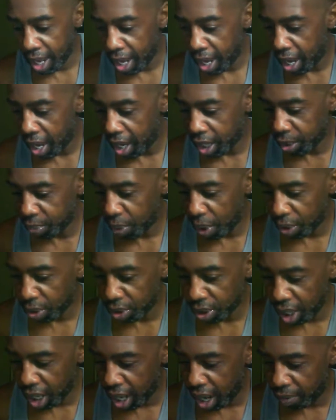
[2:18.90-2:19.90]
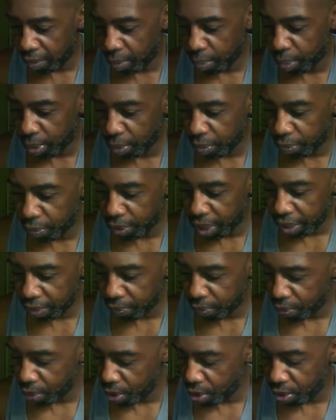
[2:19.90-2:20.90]
I suppose I'll have a book flick
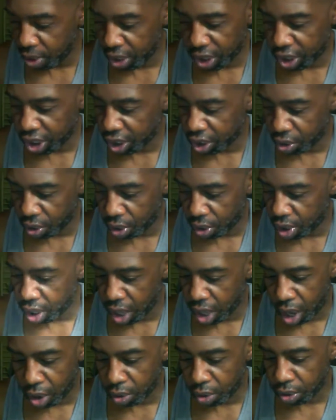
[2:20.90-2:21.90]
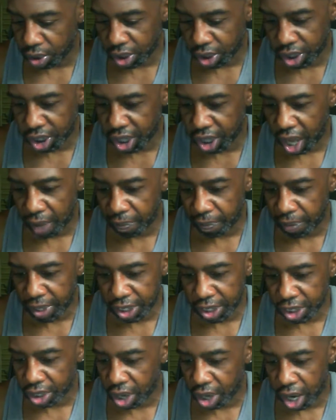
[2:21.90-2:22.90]
through it's just got loads of stuff
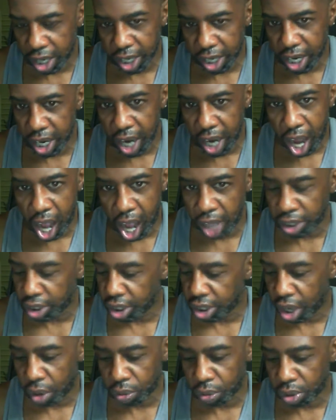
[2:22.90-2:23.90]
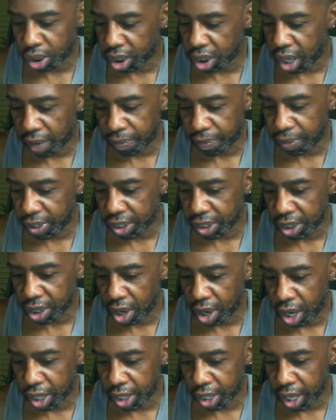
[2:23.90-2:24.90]
inside it untold stuff
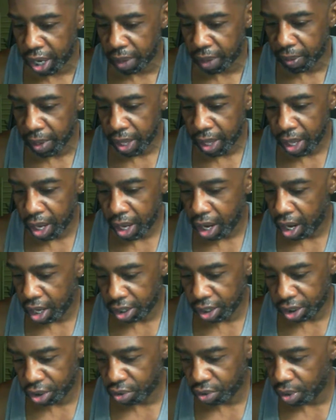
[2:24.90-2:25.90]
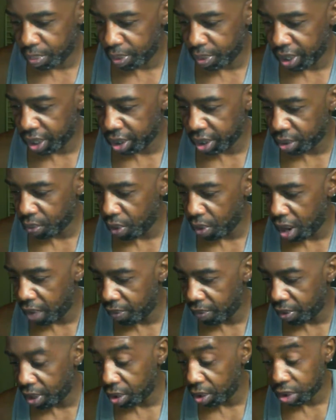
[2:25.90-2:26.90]
inside it and scribblings and
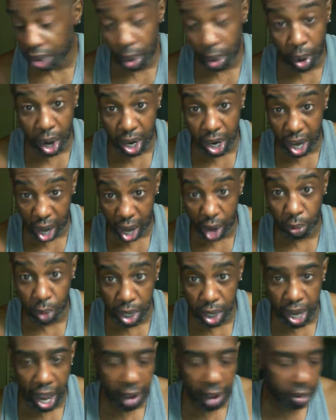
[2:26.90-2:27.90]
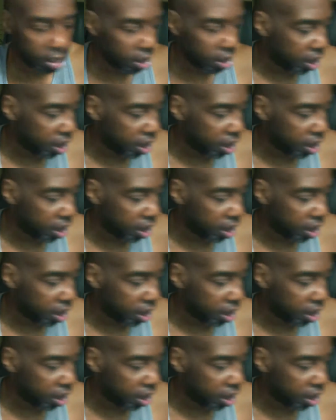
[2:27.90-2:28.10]
whatever else so I'll, I will actually